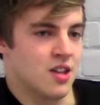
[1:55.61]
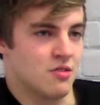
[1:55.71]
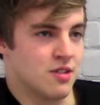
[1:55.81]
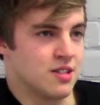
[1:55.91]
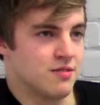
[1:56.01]

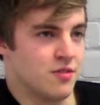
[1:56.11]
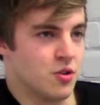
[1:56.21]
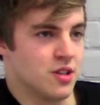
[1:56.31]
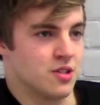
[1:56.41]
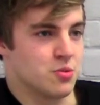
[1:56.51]
The reason
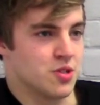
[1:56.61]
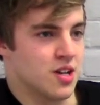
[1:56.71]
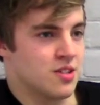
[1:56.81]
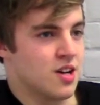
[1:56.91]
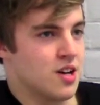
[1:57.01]
for this was
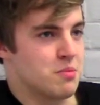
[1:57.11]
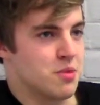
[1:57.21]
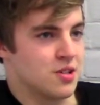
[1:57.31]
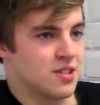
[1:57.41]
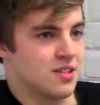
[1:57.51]
our sign-up
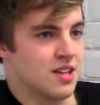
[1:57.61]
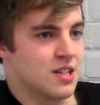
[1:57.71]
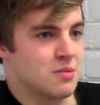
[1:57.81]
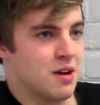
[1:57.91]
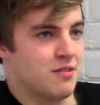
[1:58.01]
process
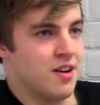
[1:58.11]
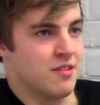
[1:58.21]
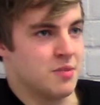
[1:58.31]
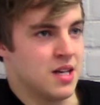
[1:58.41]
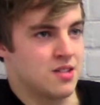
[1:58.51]
takes about
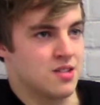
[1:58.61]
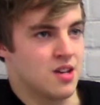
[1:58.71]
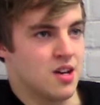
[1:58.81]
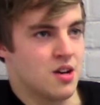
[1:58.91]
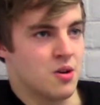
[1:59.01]
5
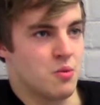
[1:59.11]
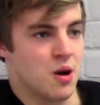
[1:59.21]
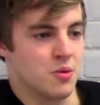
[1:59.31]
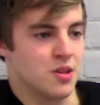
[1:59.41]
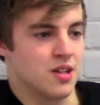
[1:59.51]
minutes,
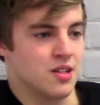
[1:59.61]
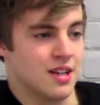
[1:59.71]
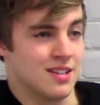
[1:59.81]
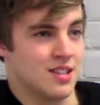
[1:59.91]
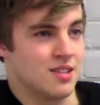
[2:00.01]
where with an
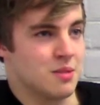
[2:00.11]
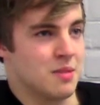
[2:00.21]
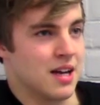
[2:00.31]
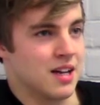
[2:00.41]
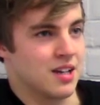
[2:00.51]
existing
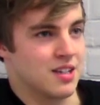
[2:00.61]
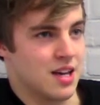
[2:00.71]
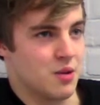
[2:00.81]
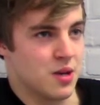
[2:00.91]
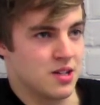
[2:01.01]
bank it can
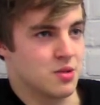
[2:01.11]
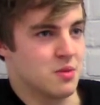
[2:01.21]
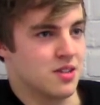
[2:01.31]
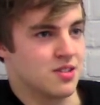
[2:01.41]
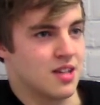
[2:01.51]
take weeks or
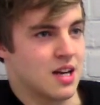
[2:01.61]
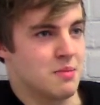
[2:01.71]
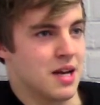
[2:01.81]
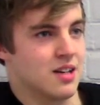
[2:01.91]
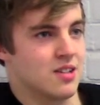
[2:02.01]
months to get a
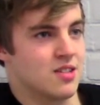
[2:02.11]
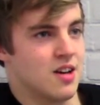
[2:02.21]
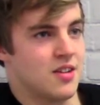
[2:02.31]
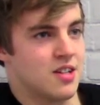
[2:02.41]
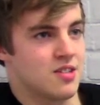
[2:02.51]
banking
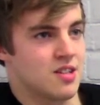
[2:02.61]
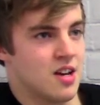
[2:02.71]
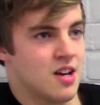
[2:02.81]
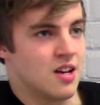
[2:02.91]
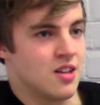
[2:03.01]
service.
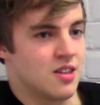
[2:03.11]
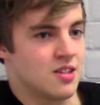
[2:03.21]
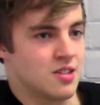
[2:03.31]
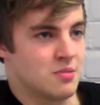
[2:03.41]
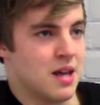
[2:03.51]

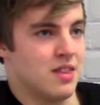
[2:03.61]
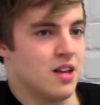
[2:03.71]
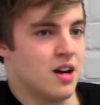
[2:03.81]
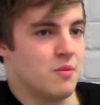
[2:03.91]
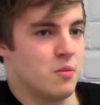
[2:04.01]
This has meant
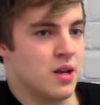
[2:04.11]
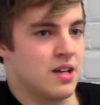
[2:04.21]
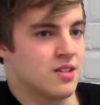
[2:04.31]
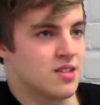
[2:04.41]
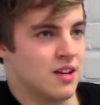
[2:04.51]
that
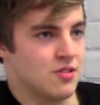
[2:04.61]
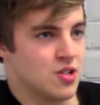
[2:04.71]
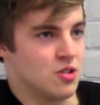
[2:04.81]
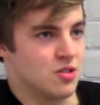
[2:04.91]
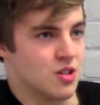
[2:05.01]
we can save
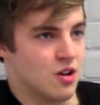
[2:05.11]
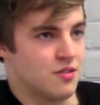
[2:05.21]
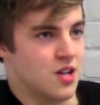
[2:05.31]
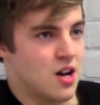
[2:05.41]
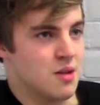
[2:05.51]
students a
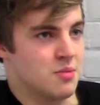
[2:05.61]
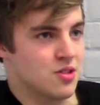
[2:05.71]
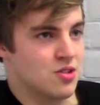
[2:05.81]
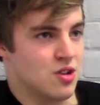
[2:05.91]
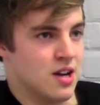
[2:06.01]
lot of time
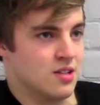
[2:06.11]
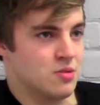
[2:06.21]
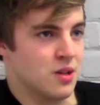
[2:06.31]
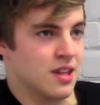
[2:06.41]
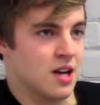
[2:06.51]
and
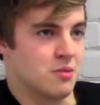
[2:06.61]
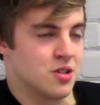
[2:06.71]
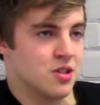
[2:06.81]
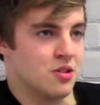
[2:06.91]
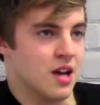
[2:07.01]
stress when they come
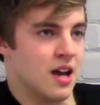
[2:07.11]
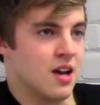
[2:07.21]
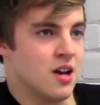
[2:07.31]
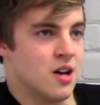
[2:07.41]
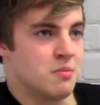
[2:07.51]
to the
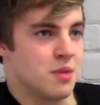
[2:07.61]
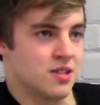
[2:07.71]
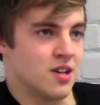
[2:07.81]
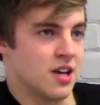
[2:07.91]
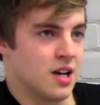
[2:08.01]
UK by
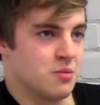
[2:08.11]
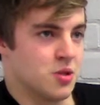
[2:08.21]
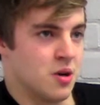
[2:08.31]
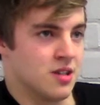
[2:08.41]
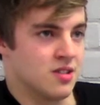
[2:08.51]
signing up
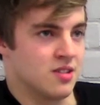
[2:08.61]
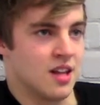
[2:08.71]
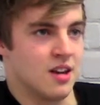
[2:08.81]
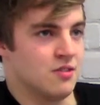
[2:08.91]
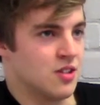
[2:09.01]
to us
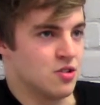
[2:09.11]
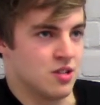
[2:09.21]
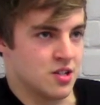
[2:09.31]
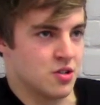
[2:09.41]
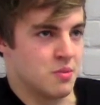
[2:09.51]
instead of a
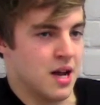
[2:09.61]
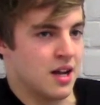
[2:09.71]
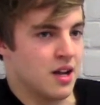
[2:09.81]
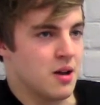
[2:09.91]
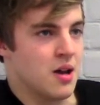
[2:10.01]
traditional bank.
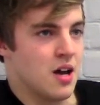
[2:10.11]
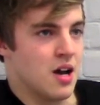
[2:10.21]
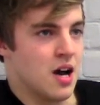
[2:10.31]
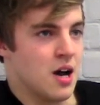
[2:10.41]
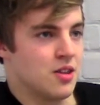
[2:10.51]

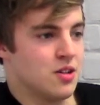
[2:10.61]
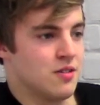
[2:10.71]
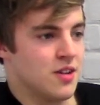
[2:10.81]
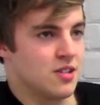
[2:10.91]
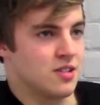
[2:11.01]
The
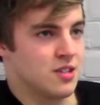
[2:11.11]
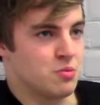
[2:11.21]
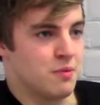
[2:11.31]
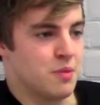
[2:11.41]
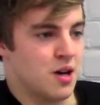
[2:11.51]

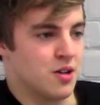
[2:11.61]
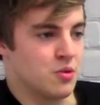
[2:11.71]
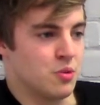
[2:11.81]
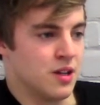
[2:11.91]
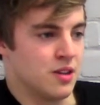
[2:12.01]
universities we
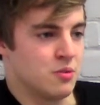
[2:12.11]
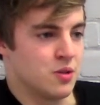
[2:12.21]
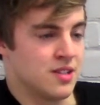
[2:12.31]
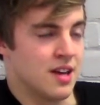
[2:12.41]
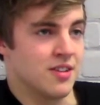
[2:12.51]
partnered with,
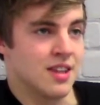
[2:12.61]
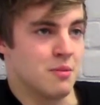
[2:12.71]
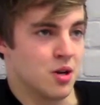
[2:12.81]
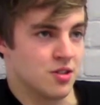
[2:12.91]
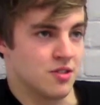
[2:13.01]
we're saving
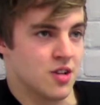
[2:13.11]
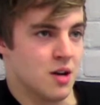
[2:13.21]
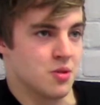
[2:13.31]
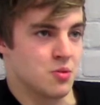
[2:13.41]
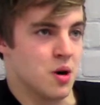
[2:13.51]
them a lot of
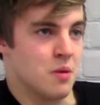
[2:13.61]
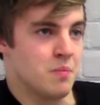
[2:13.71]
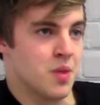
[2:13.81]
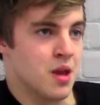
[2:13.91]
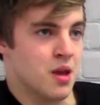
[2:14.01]
time as
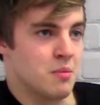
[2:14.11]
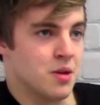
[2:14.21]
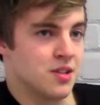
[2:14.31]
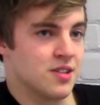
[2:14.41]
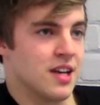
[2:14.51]
well,
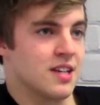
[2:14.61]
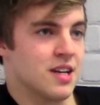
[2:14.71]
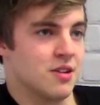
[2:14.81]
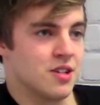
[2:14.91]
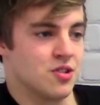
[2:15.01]
because they can
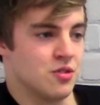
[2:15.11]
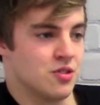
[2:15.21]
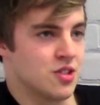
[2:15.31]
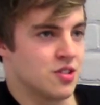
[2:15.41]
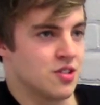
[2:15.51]
tell their
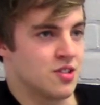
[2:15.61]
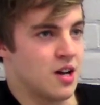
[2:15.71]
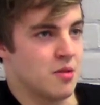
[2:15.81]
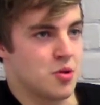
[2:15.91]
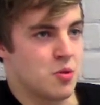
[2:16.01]
students just to
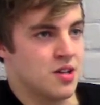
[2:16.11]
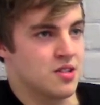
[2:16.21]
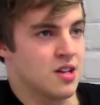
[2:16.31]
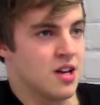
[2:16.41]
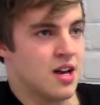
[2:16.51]
sign up to
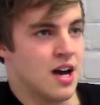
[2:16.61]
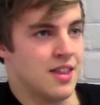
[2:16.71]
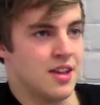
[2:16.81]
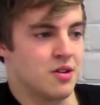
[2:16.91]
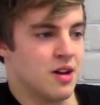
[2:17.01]
us,
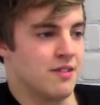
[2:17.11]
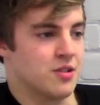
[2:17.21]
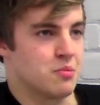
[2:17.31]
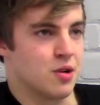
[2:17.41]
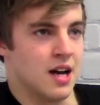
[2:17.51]
and they don't
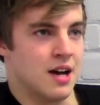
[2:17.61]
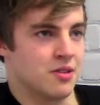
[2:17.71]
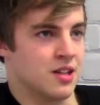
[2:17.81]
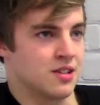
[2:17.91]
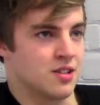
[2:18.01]
have to print
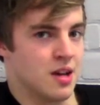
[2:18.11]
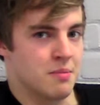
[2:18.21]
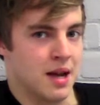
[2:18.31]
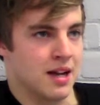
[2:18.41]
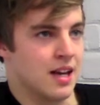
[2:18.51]
out things
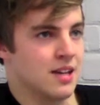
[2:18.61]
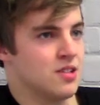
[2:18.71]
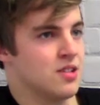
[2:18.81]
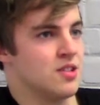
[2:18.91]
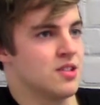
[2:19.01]
like bank
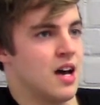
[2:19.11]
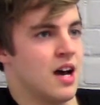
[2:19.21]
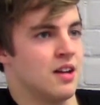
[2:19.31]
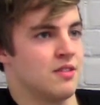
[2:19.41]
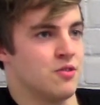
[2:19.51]
letters
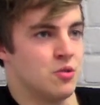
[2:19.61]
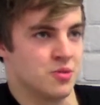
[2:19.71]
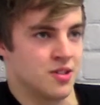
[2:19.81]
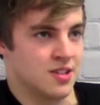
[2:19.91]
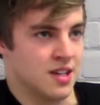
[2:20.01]
and
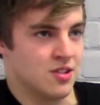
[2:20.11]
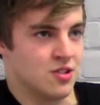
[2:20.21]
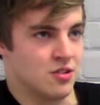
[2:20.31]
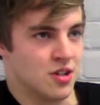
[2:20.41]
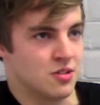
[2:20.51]
forms to say the
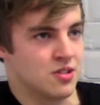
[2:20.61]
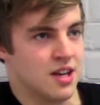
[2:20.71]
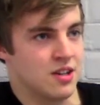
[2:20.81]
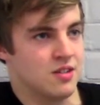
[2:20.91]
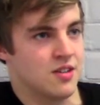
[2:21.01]
student goes to
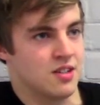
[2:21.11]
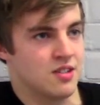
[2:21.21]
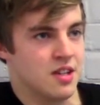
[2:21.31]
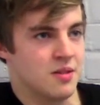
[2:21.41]
that university.